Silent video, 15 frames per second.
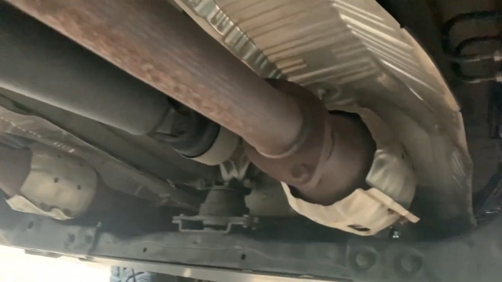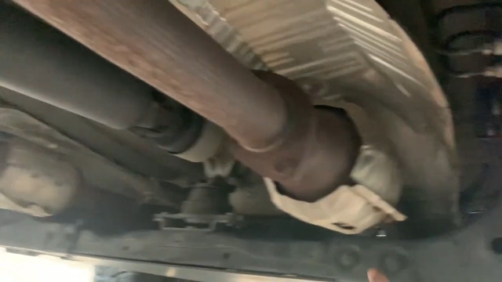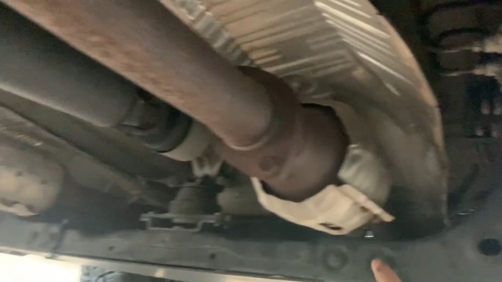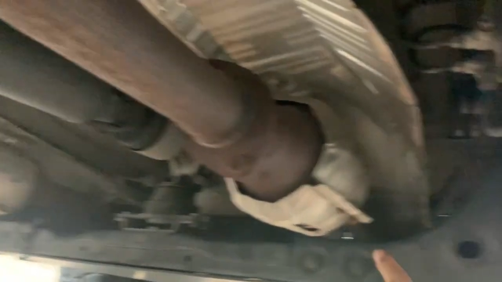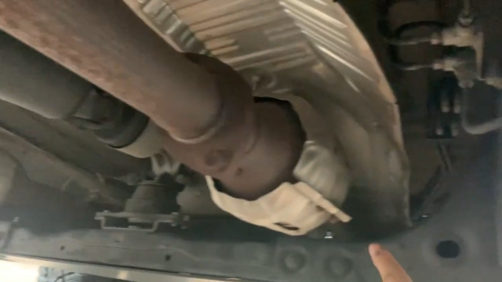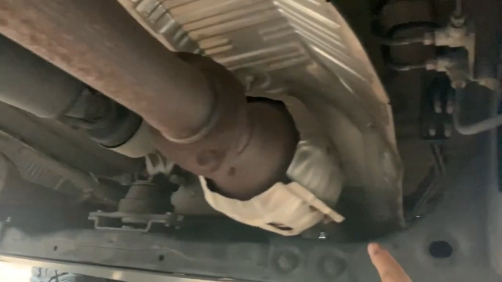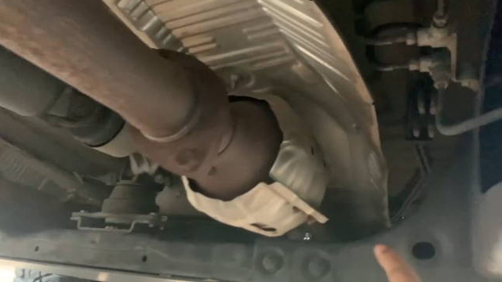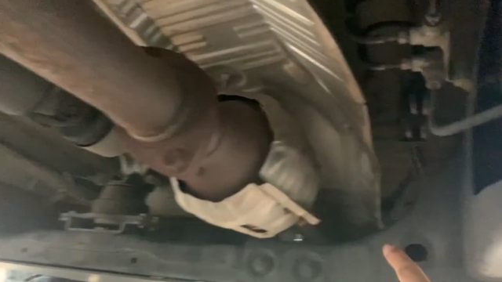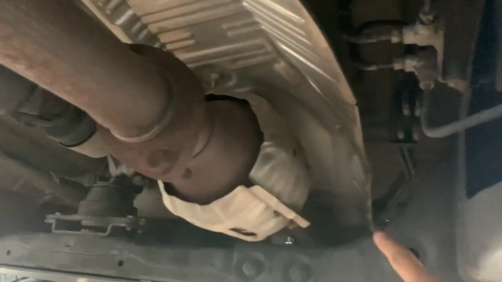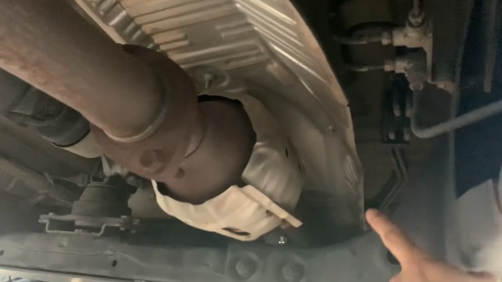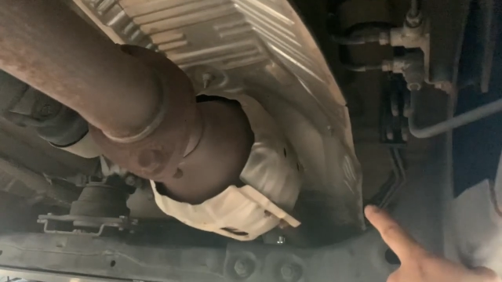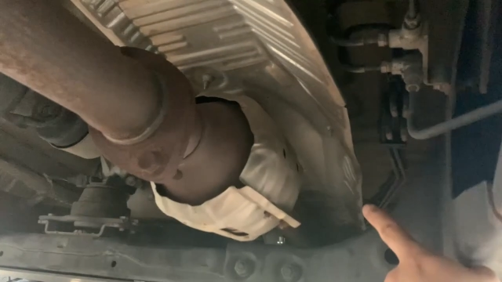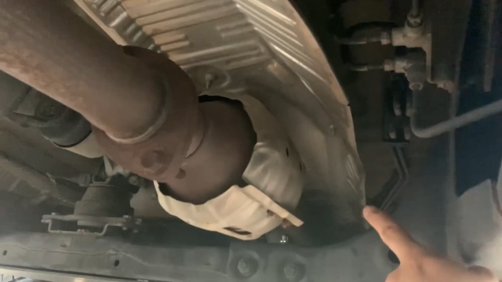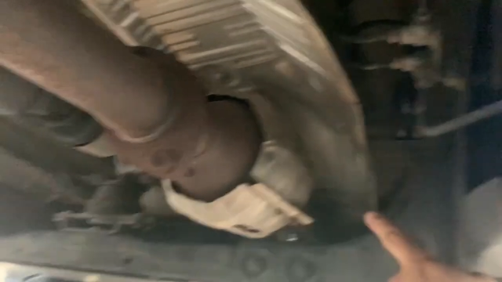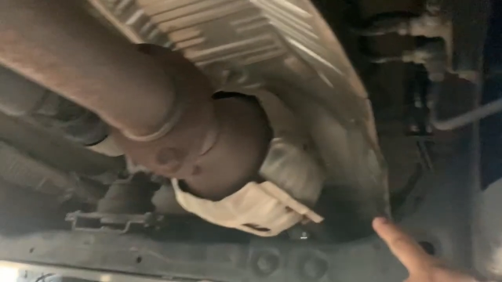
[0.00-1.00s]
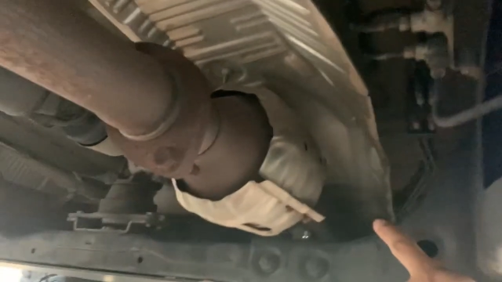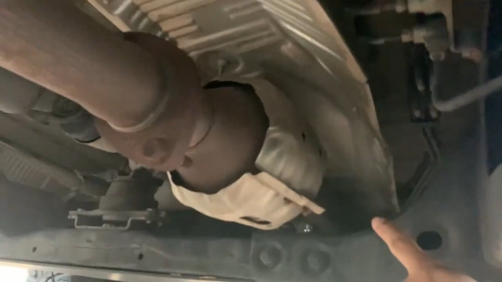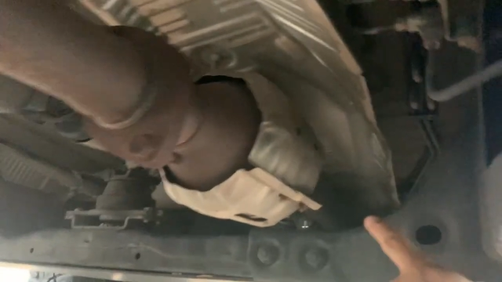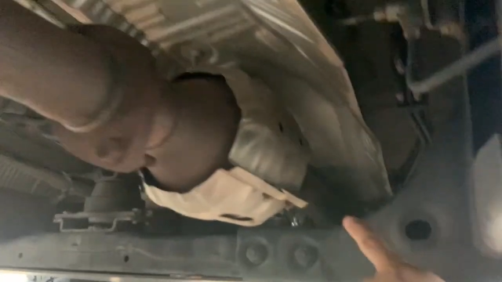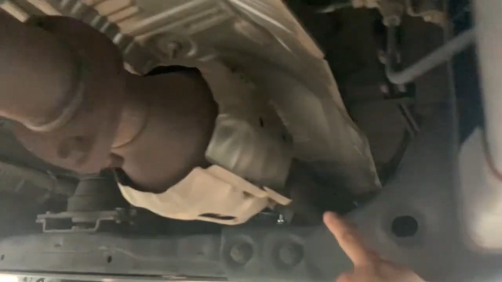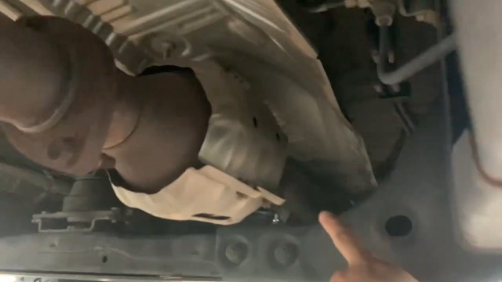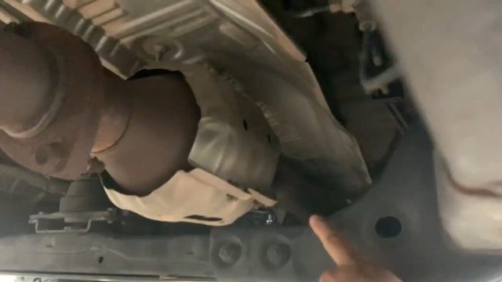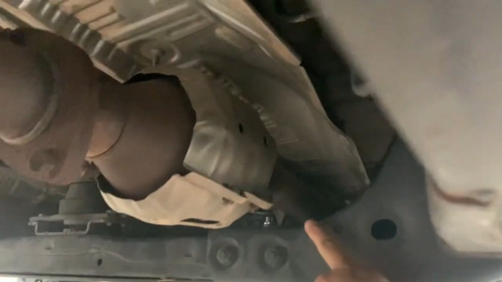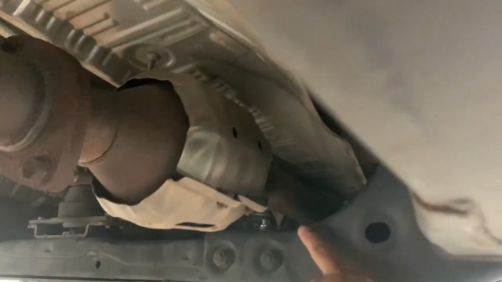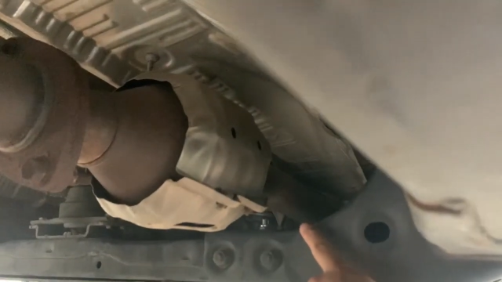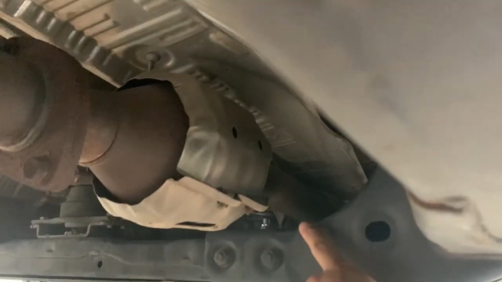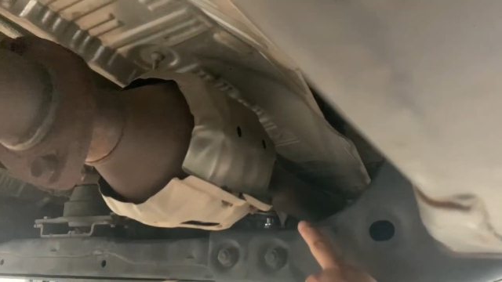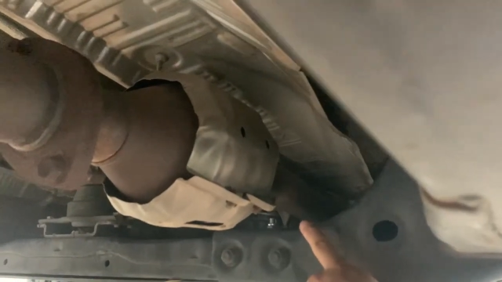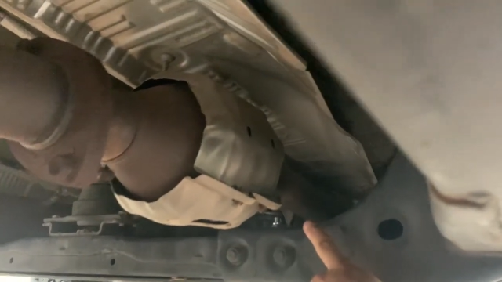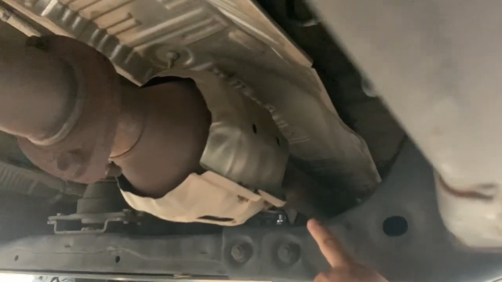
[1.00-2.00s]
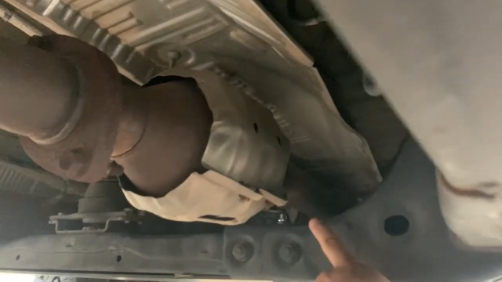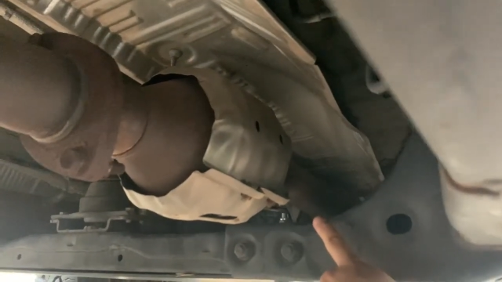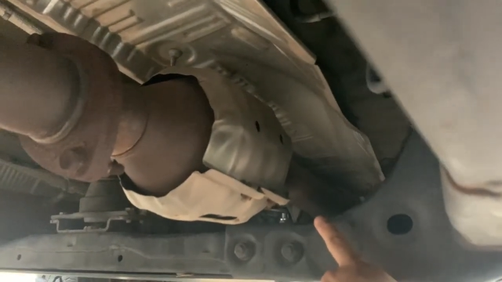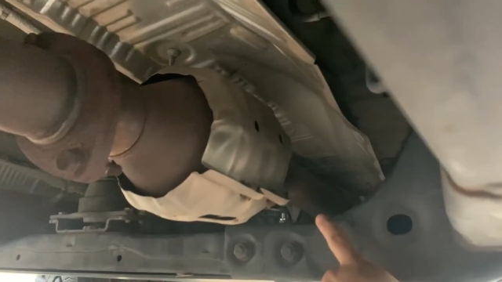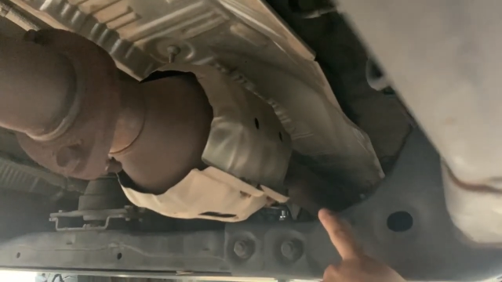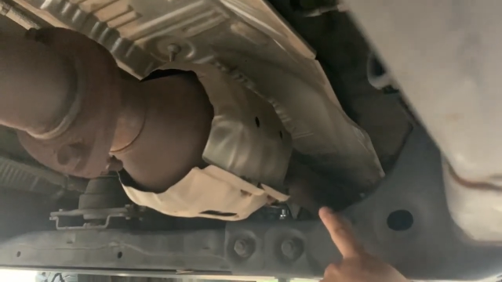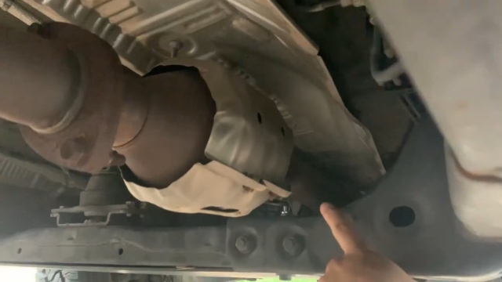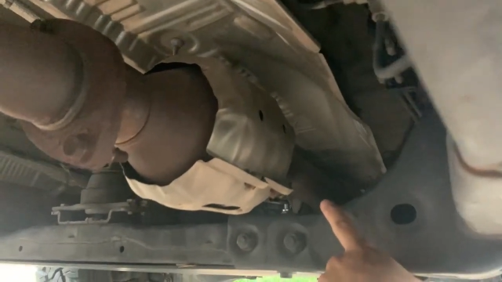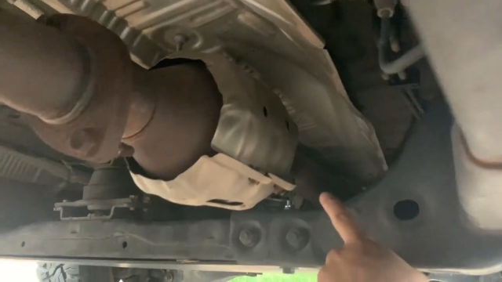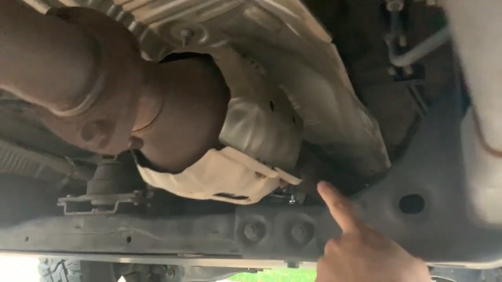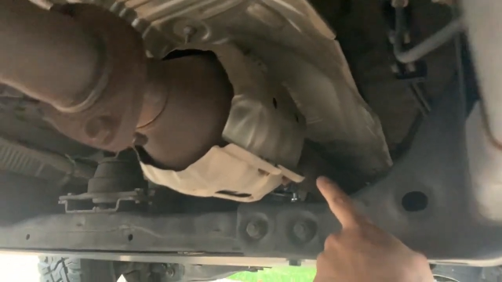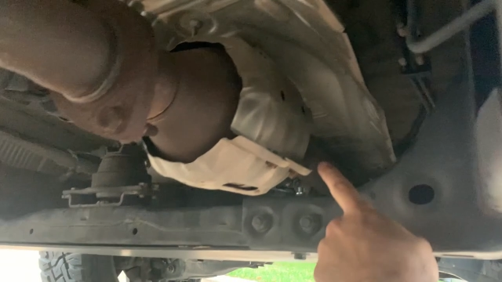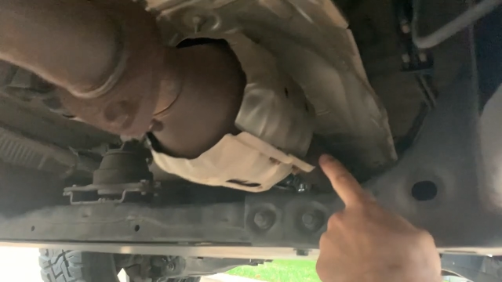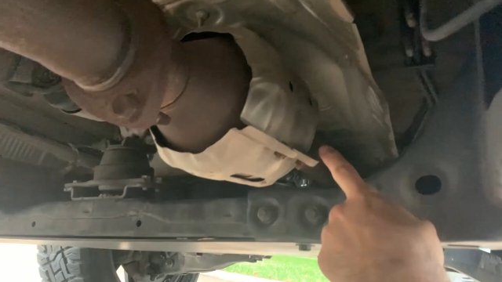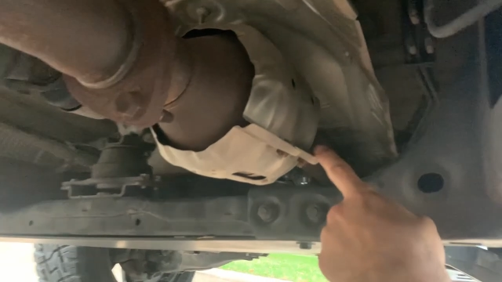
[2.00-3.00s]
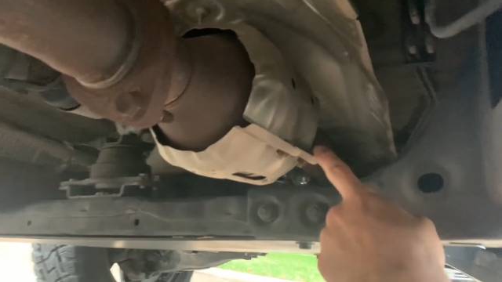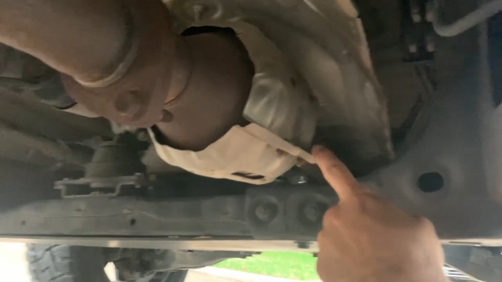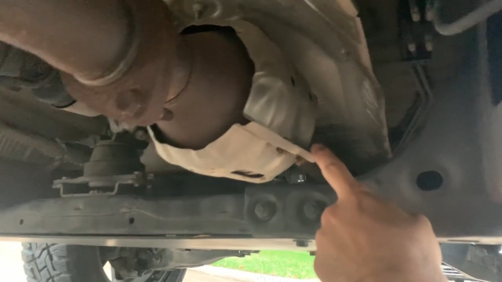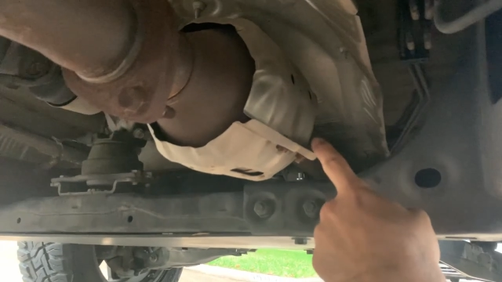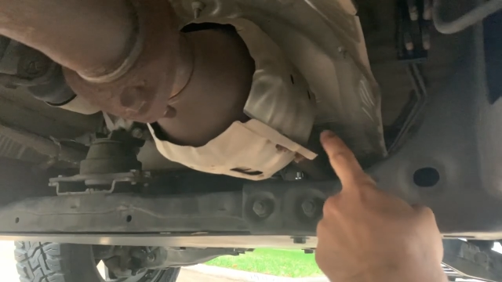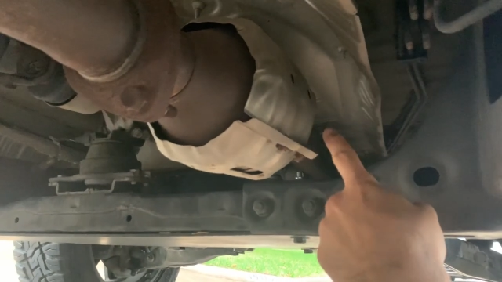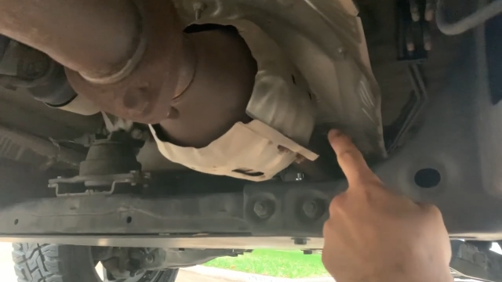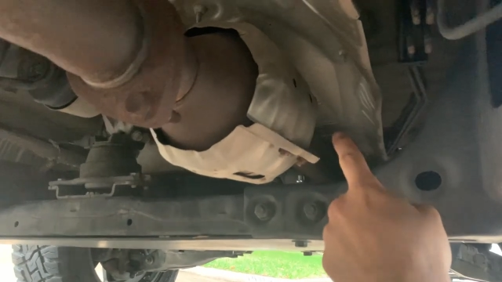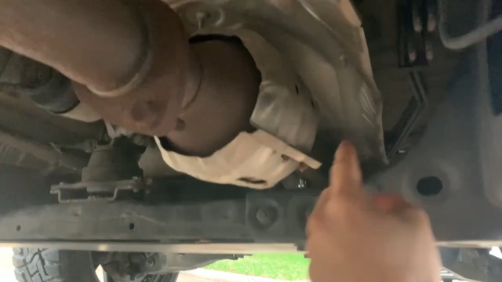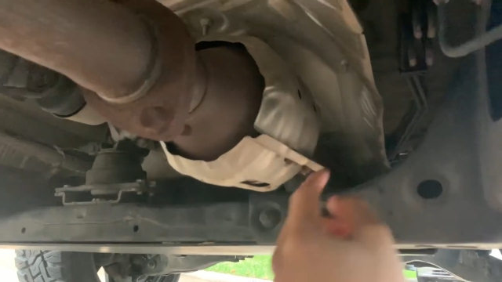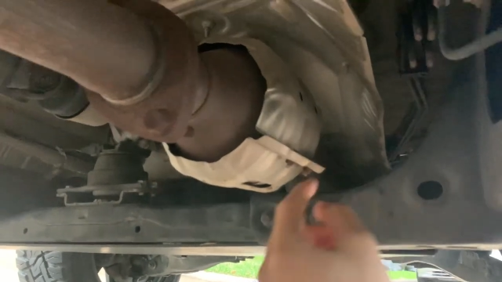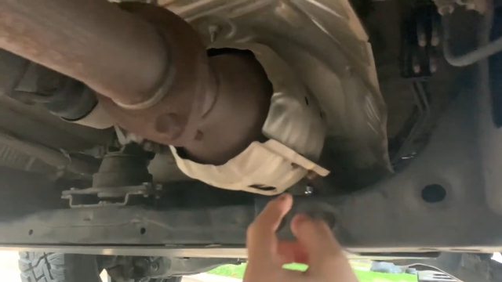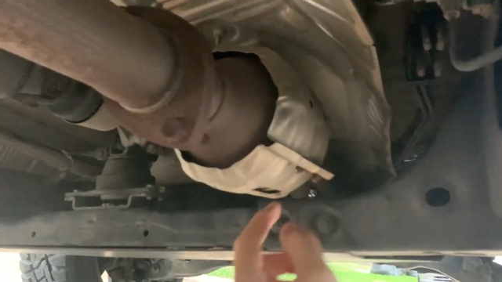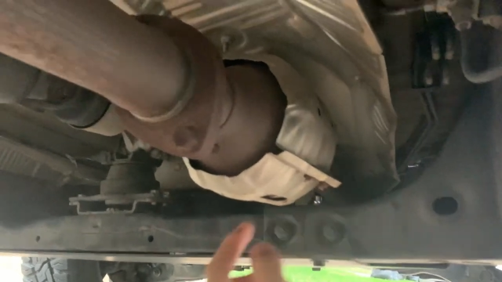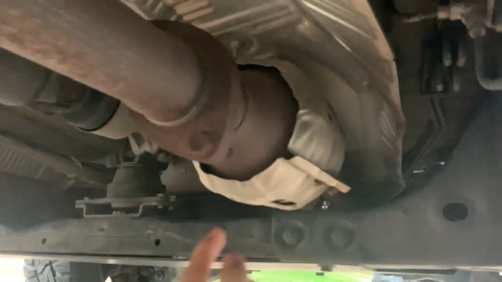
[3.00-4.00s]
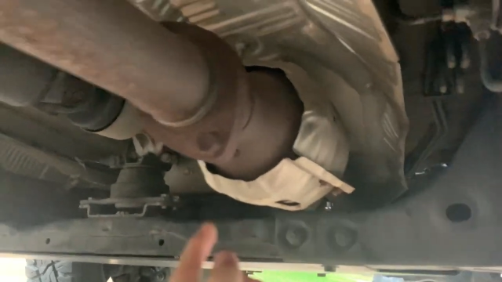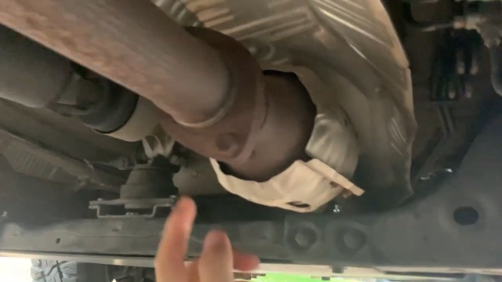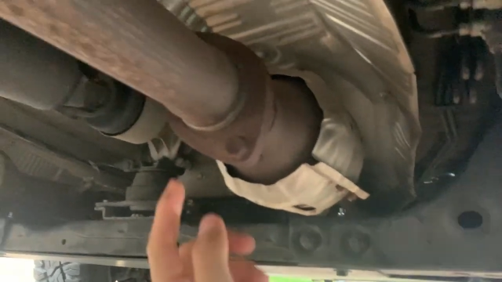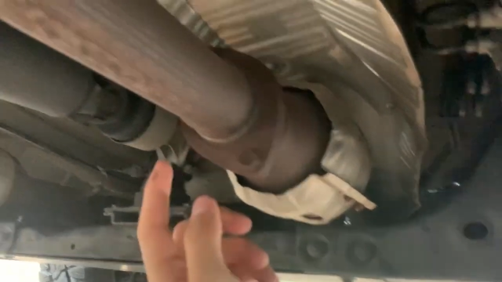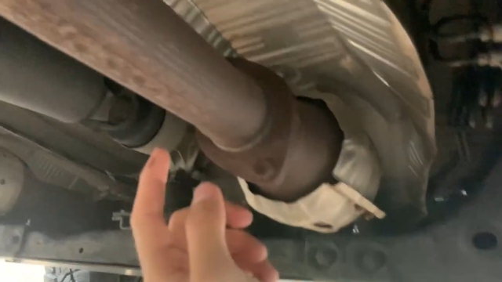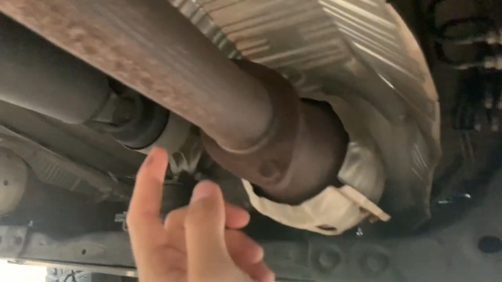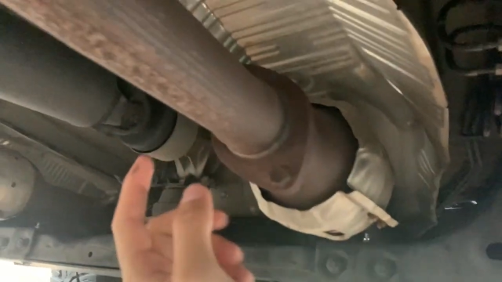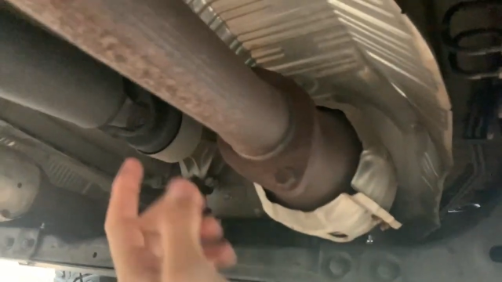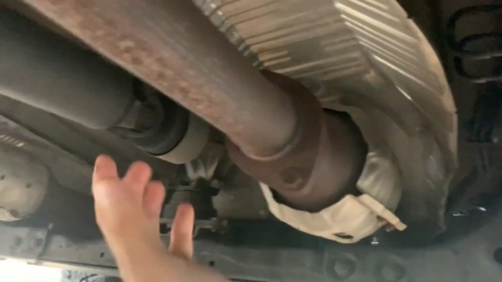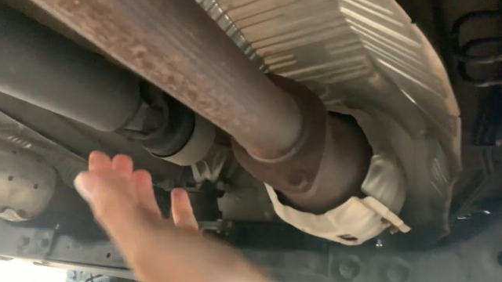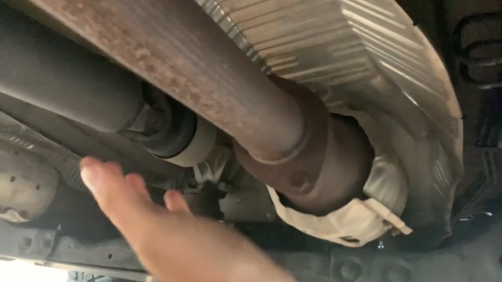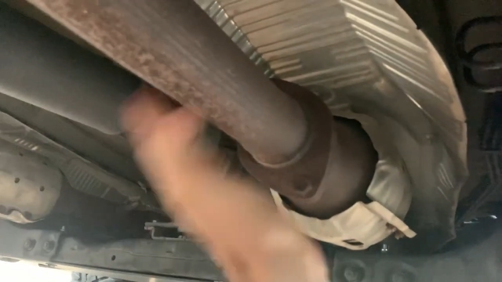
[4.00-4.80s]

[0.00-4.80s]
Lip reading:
[unreadable: no face in view]